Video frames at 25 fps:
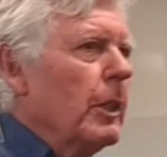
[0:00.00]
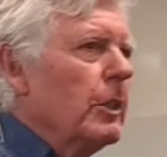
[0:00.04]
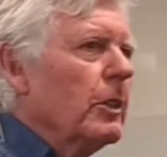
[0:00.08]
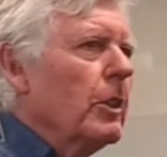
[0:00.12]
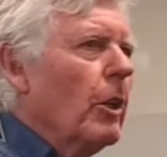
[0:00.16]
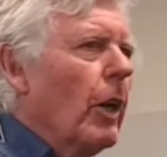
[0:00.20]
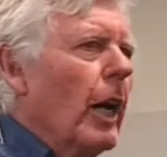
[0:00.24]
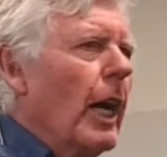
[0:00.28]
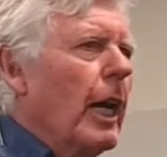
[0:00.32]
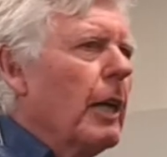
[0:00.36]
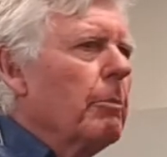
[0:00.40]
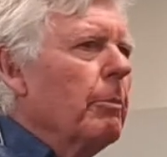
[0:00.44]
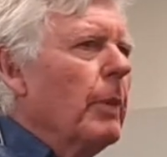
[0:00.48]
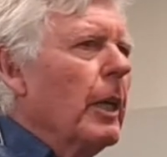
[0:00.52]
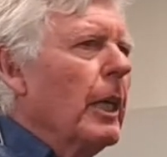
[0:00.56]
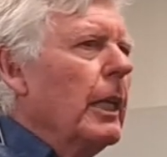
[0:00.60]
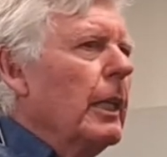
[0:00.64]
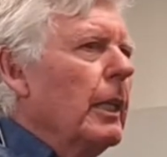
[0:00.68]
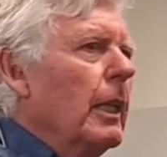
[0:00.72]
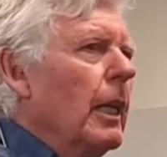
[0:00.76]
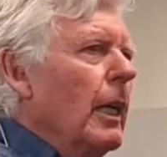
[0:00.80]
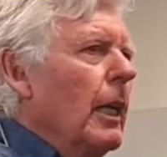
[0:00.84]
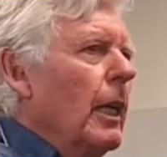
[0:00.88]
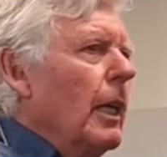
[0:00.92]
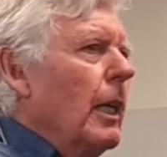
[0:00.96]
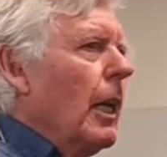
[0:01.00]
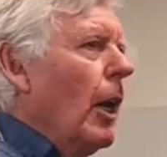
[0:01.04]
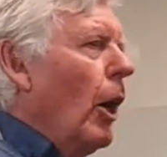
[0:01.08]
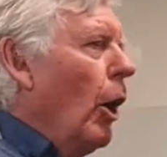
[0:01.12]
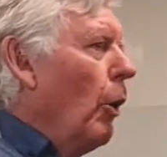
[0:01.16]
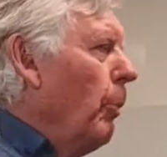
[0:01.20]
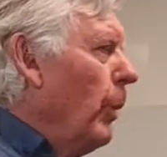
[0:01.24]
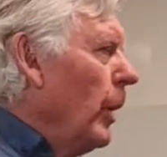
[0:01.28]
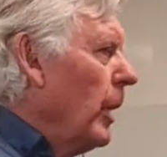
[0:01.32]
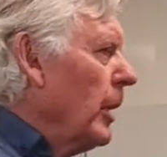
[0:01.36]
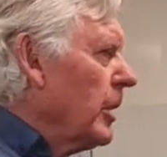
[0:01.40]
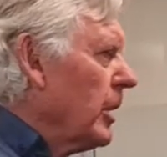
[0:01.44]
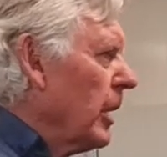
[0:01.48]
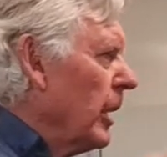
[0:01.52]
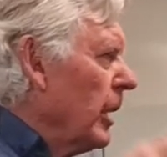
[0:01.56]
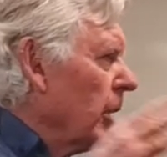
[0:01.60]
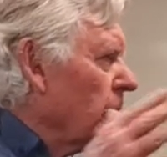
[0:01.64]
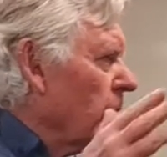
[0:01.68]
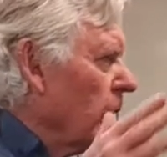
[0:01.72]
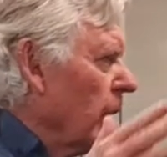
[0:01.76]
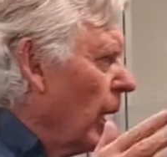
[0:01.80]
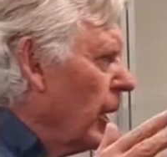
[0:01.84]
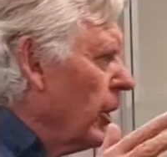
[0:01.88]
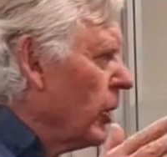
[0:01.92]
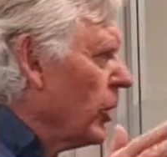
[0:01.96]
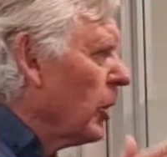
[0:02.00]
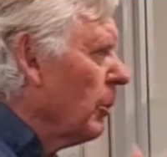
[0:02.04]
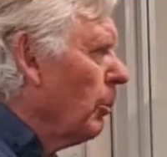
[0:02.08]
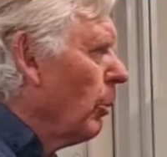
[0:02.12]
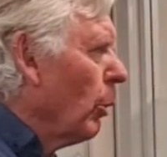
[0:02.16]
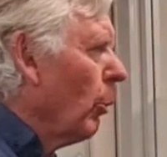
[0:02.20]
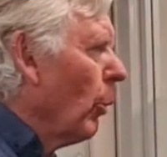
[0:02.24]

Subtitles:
He's not had many openings in this nation,